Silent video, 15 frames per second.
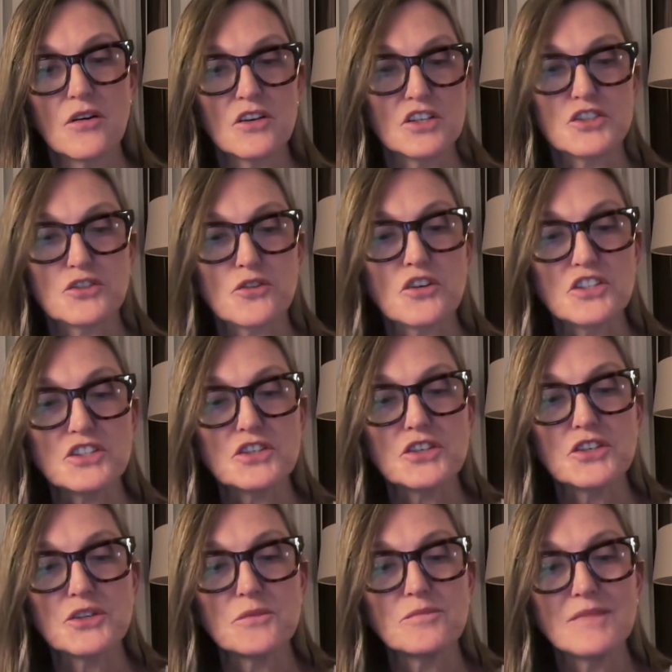or
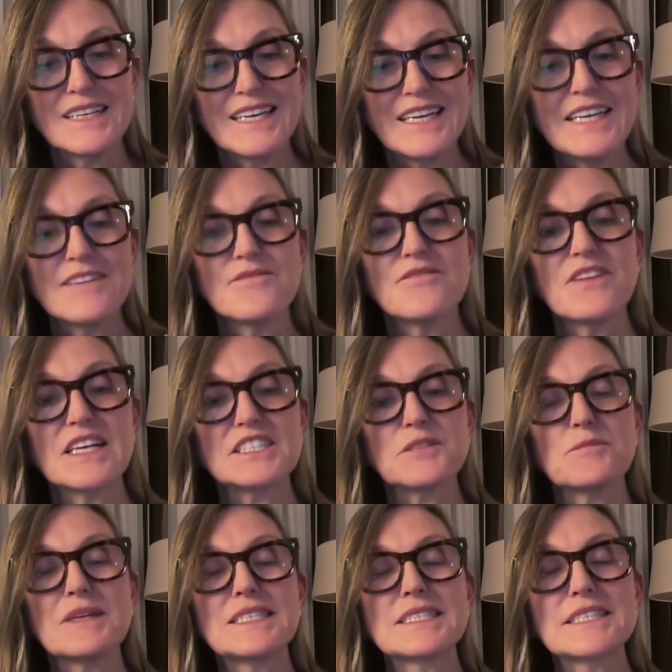short-term
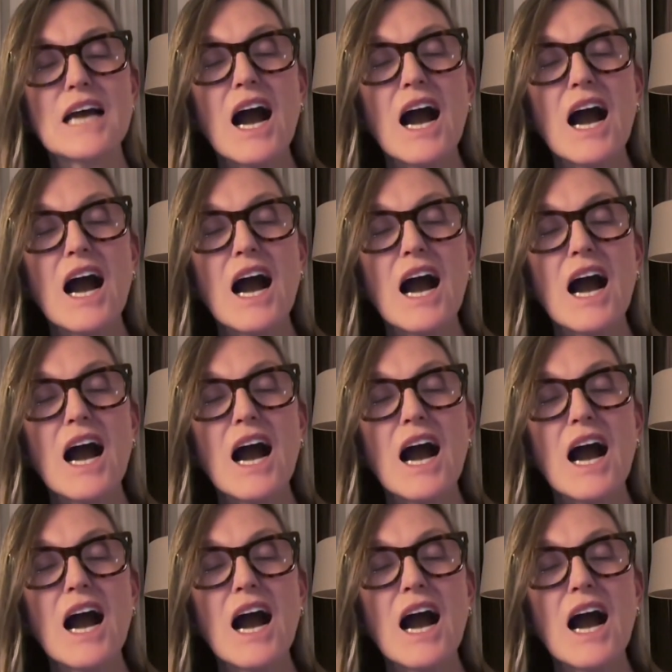investment